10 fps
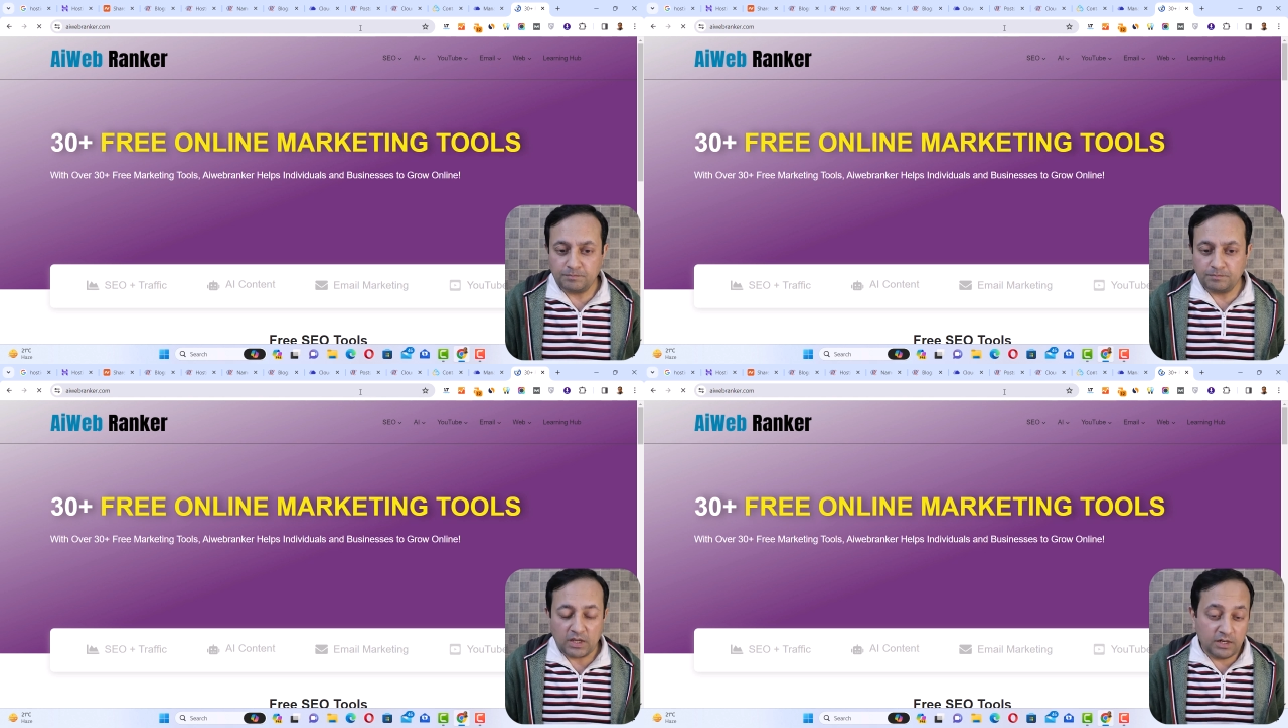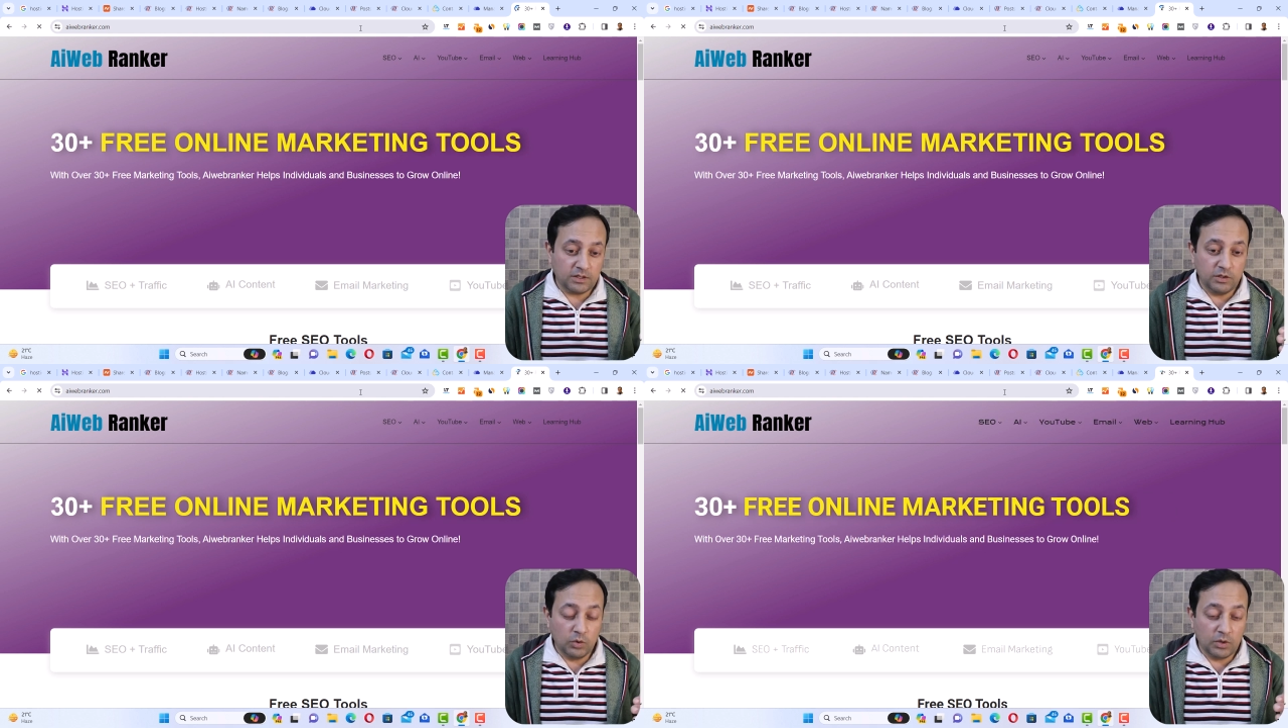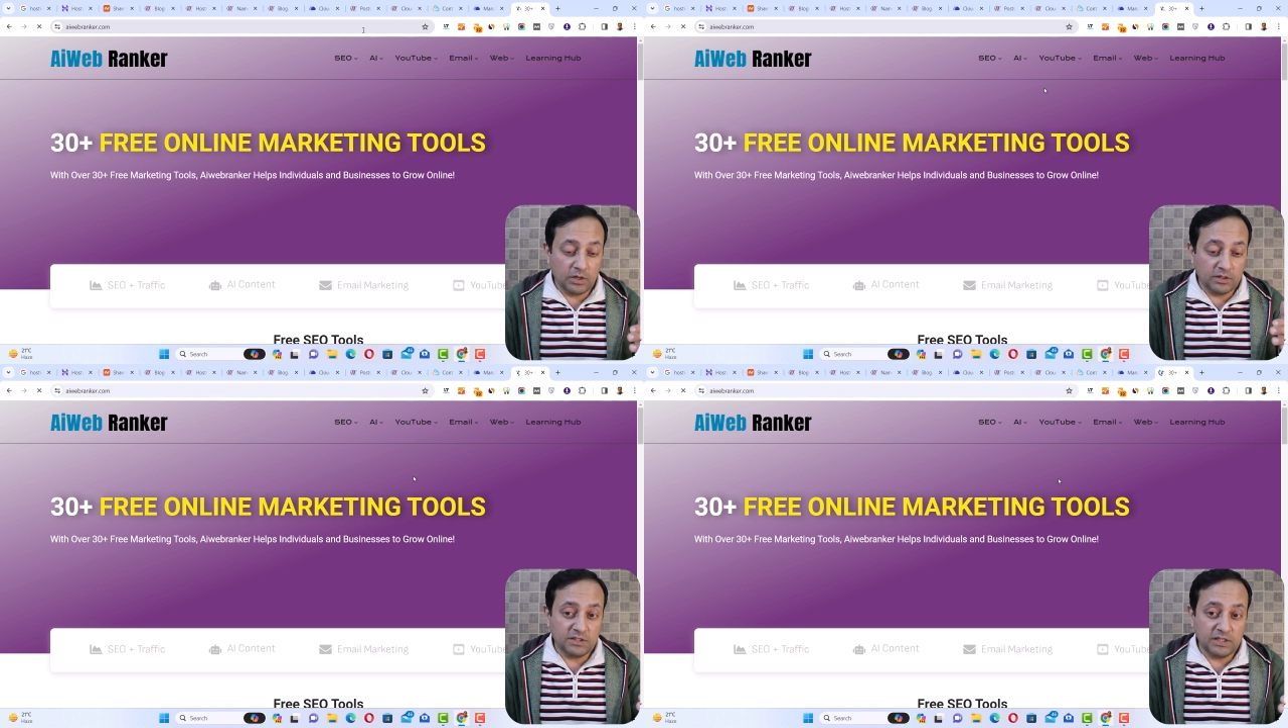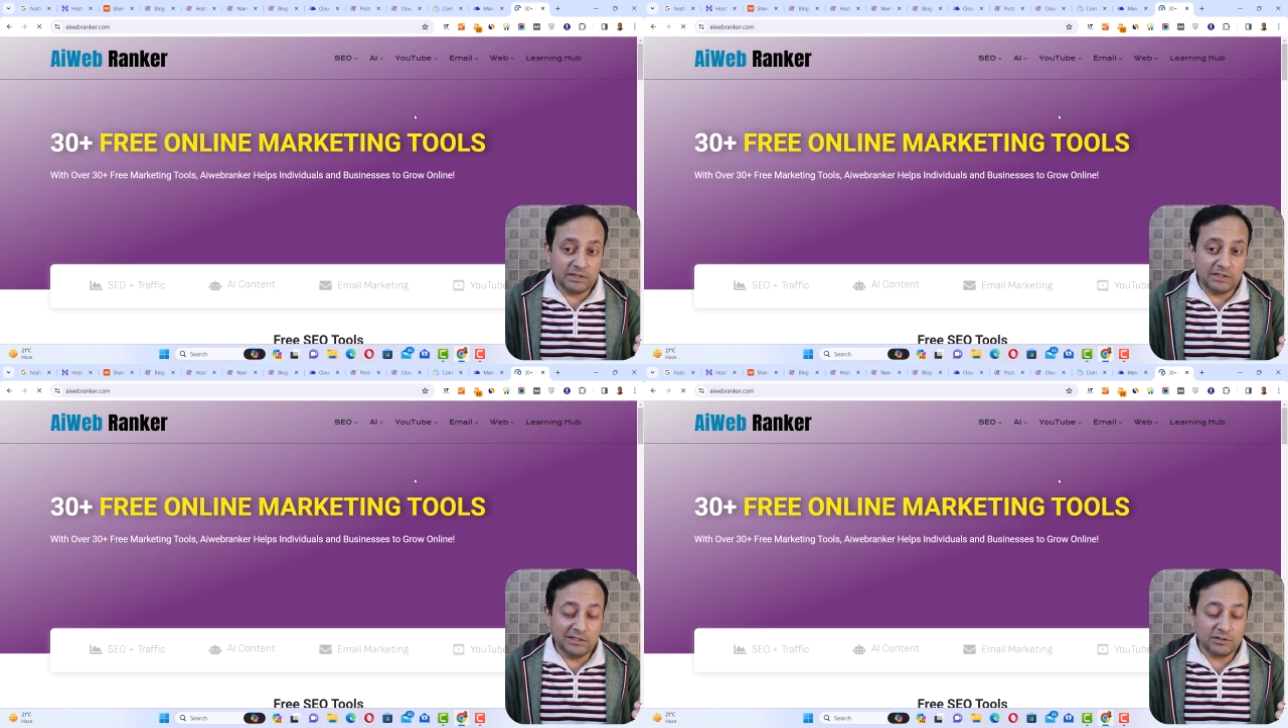and you can see
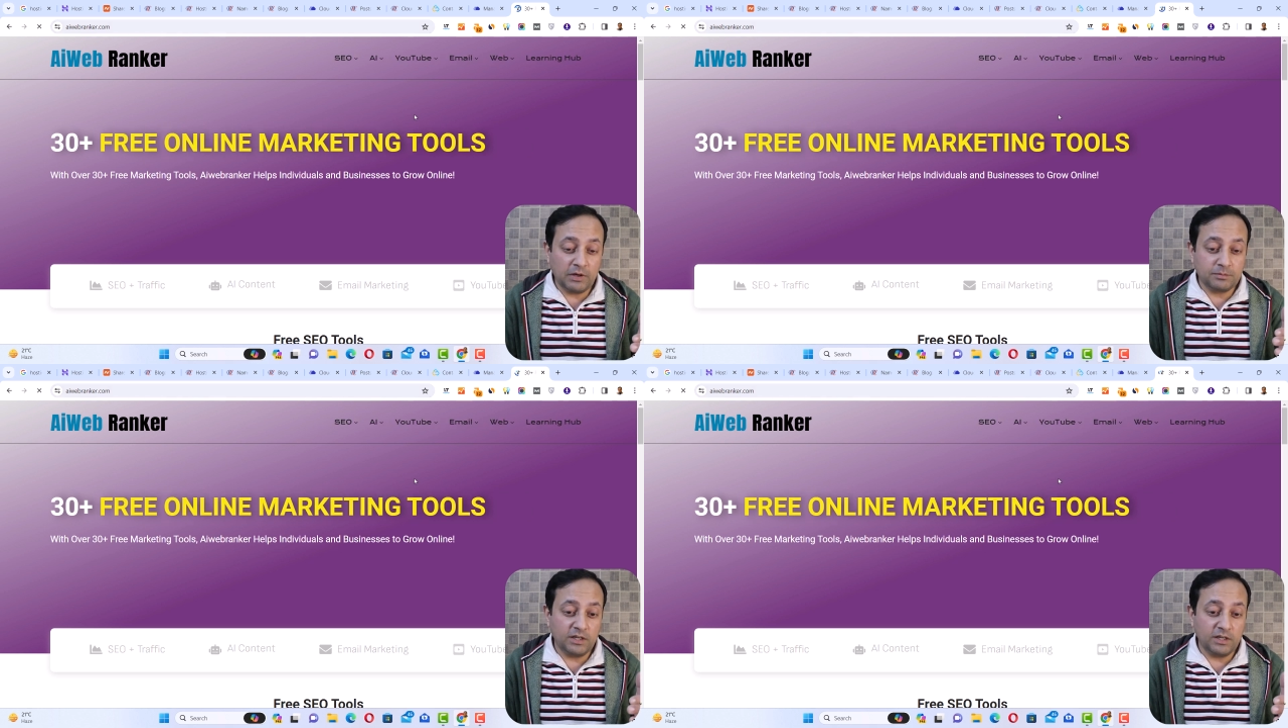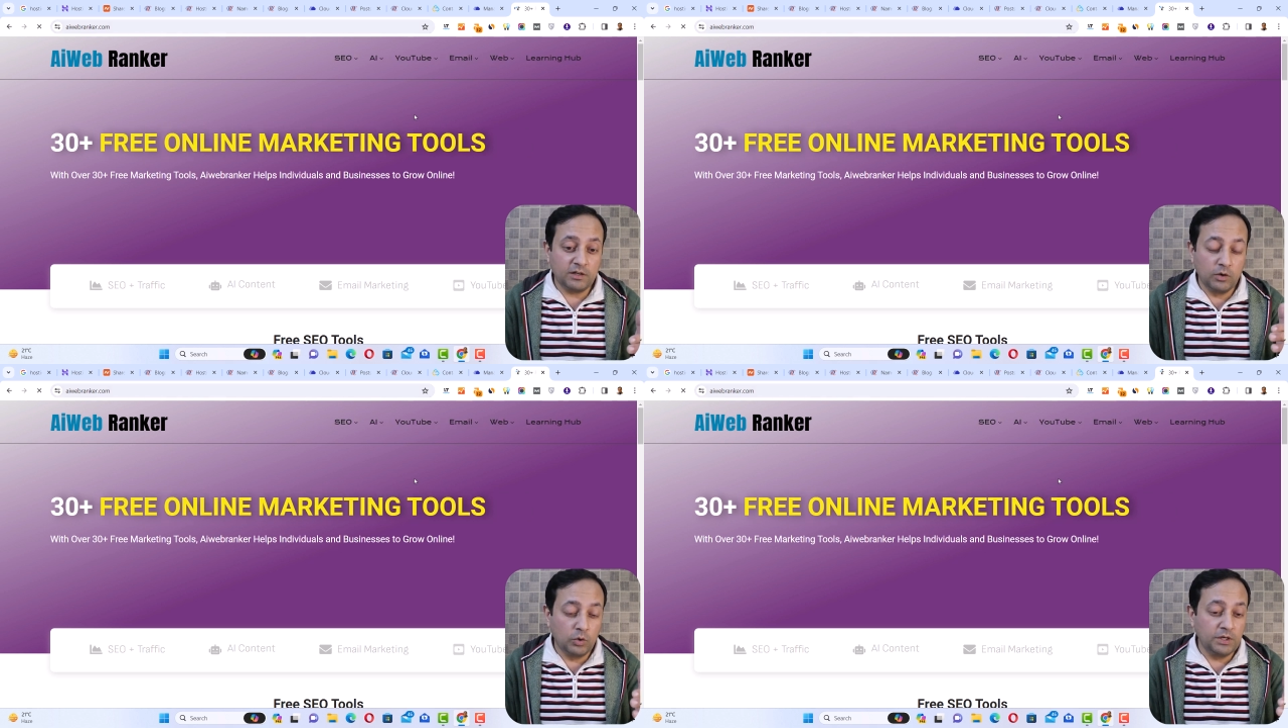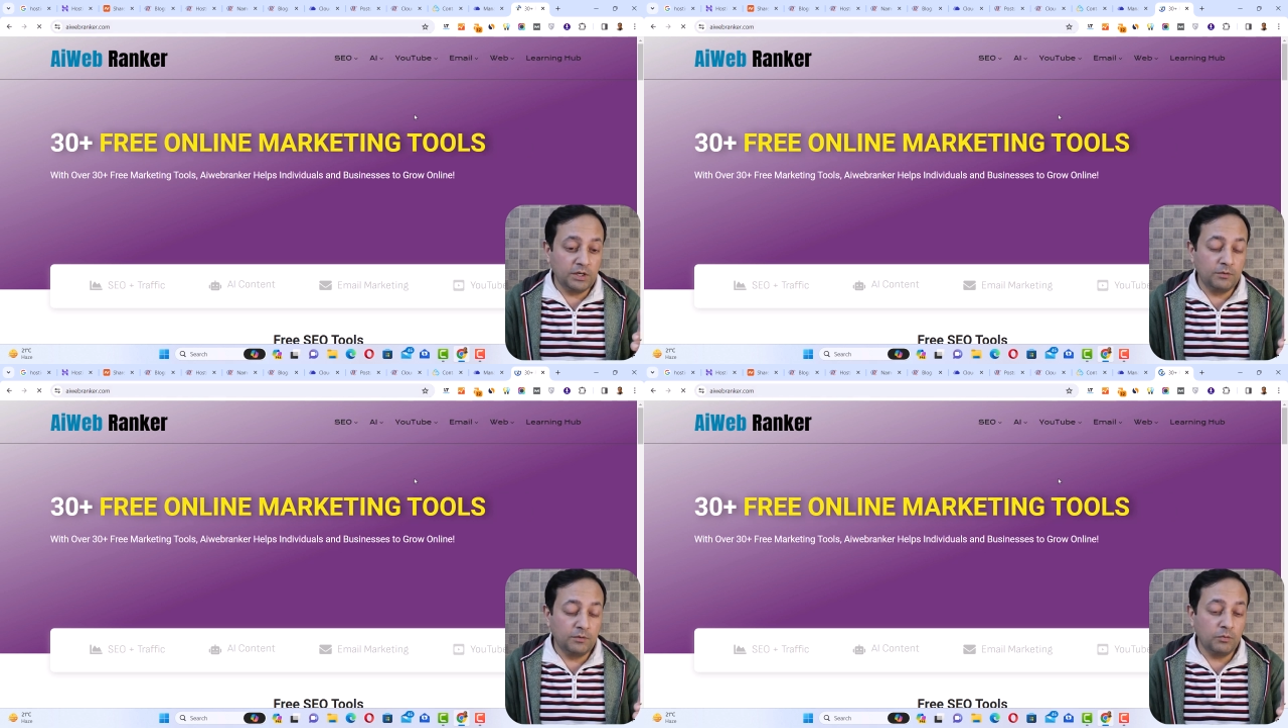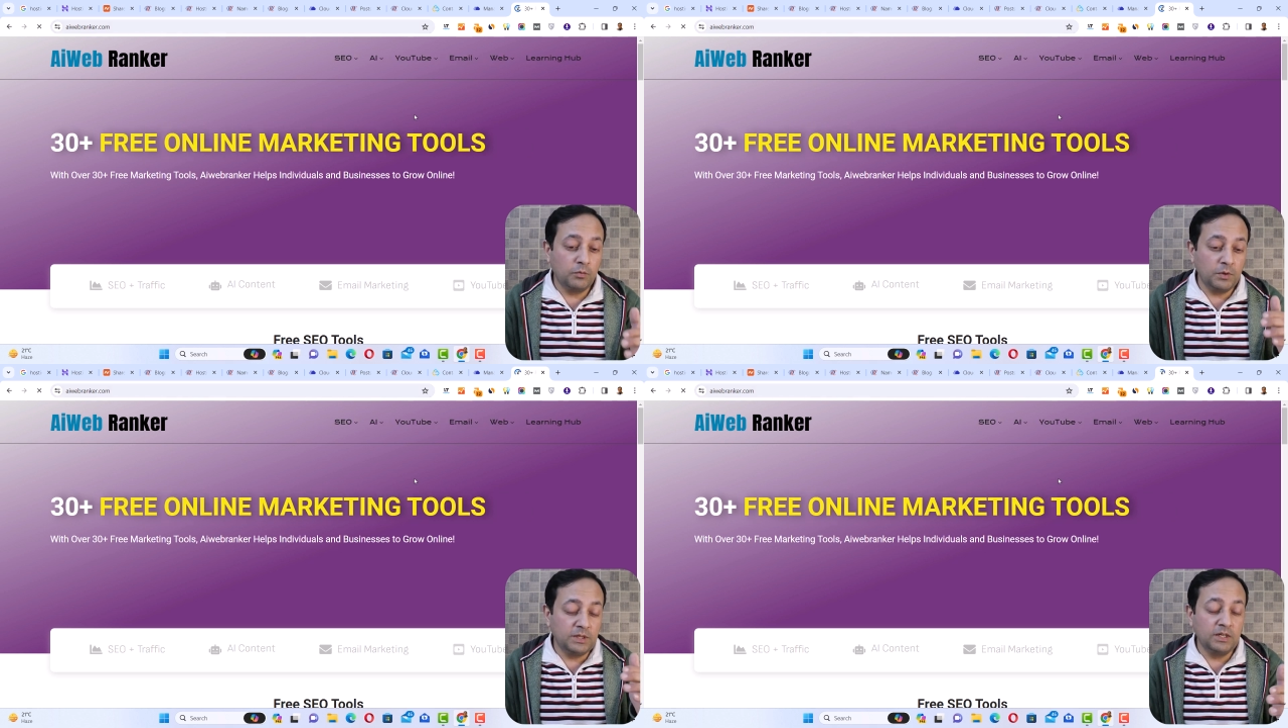this website loaded
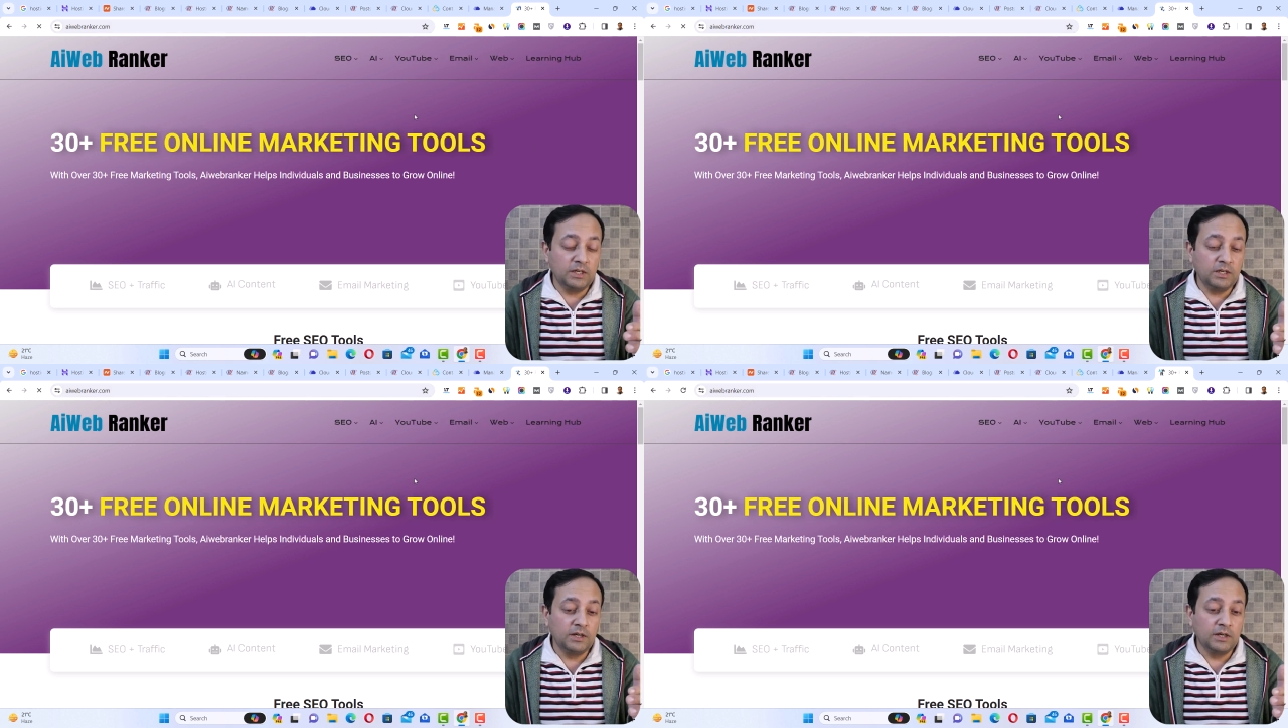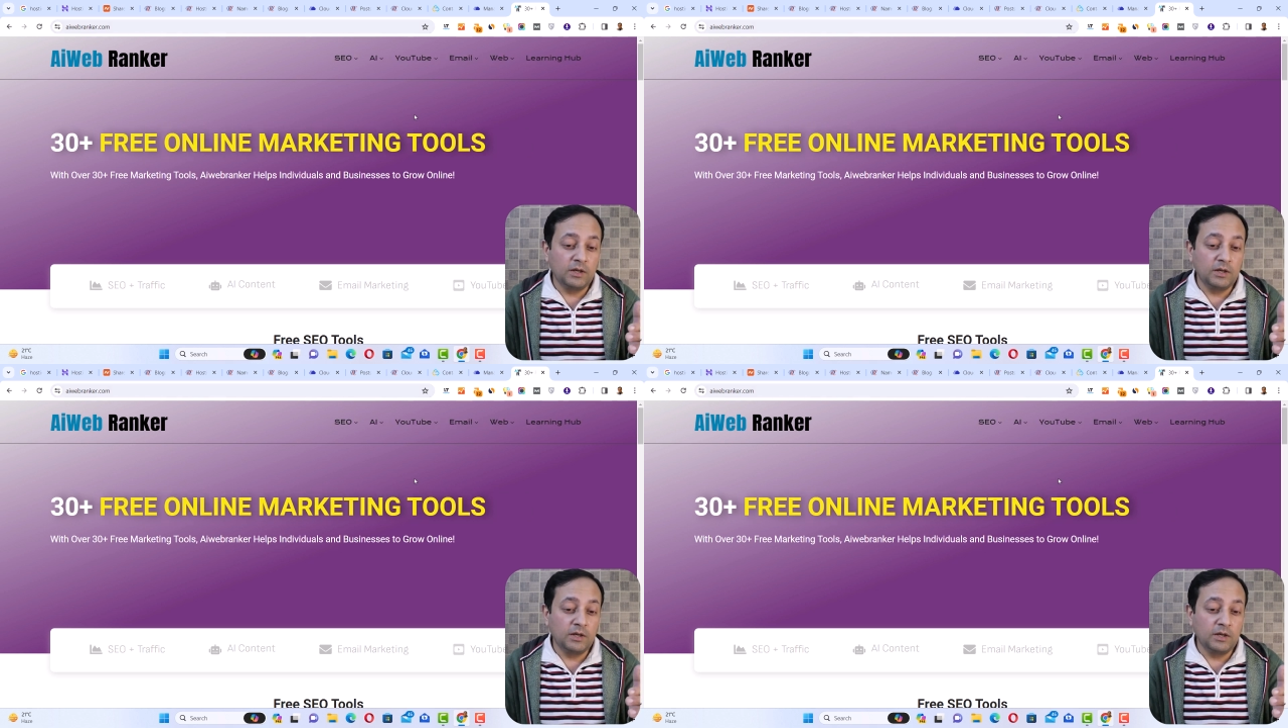within